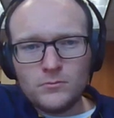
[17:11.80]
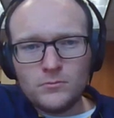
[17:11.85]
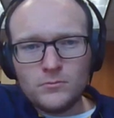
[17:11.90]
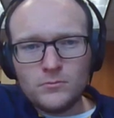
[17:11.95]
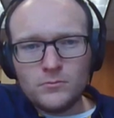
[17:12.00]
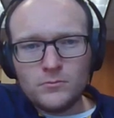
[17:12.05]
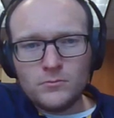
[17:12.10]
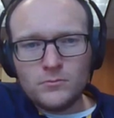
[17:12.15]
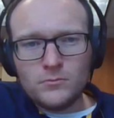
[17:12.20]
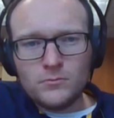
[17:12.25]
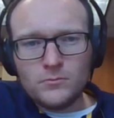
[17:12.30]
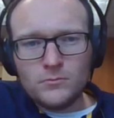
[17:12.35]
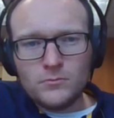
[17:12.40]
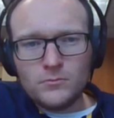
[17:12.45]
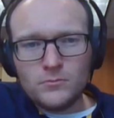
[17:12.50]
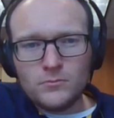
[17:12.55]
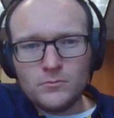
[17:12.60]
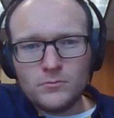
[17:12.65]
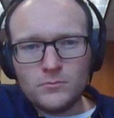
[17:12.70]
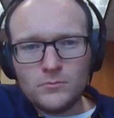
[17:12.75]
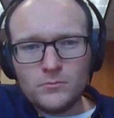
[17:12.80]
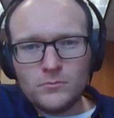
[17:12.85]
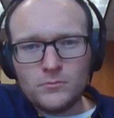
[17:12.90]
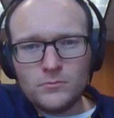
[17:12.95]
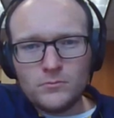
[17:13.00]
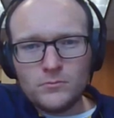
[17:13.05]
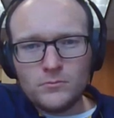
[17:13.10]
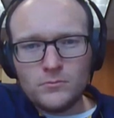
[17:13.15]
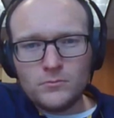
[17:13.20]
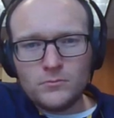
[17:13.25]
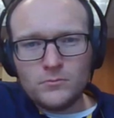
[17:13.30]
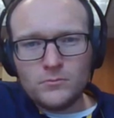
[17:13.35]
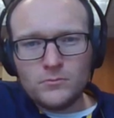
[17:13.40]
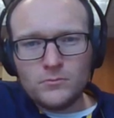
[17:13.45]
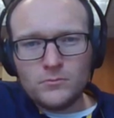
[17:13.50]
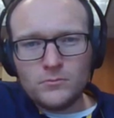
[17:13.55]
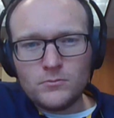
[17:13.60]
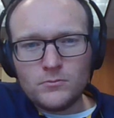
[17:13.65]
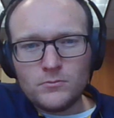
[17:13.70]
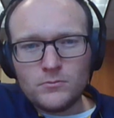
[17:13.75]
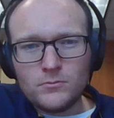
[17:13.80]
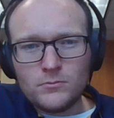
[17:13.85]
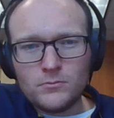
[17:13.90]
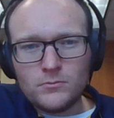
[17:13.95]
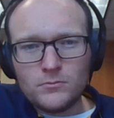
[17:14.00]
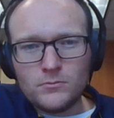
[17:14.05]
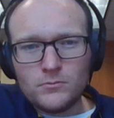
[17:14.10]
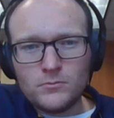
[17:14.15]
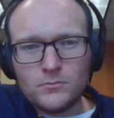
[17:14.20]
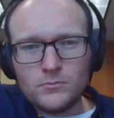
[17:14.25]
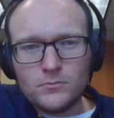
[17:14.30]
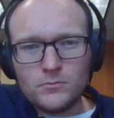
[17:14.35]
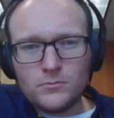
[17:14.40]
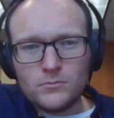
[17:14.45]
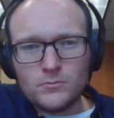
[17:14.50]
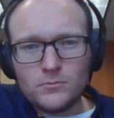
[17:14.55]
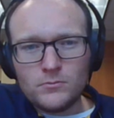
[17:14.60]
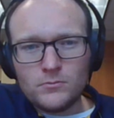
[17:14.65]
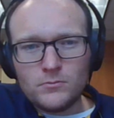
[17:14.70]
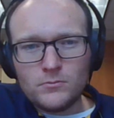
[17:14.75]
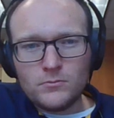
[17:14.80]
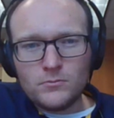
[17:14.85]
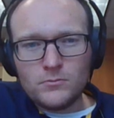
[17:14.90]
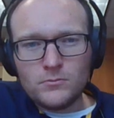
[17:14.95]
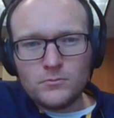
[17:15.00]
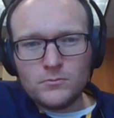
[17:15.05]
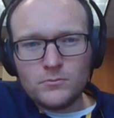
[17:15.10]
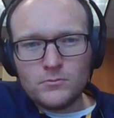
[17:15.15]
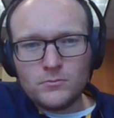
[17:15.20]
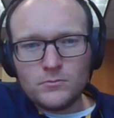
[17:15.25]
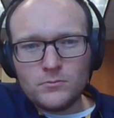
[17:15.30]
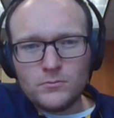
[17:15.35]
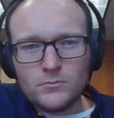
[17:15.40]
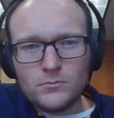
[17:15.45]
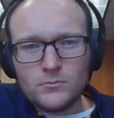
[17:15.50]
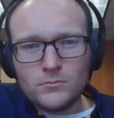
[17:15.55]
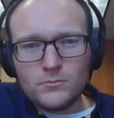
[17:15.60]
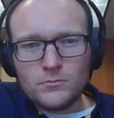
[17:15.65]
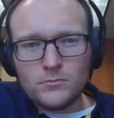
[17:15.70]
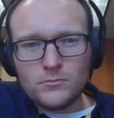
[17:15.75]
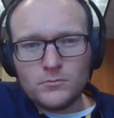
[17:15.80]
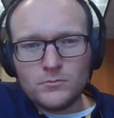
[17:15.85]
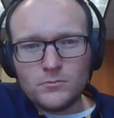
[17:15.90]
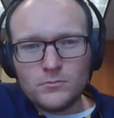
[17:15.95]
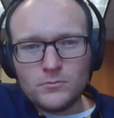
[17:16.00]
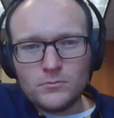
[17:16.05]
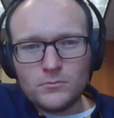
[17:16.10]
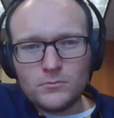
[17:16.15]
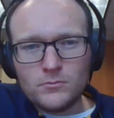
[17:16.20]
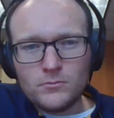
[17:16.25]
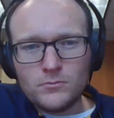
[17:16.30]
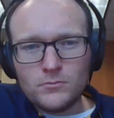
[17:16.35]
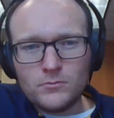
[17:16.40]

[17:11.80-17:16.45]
The person shown says nothing.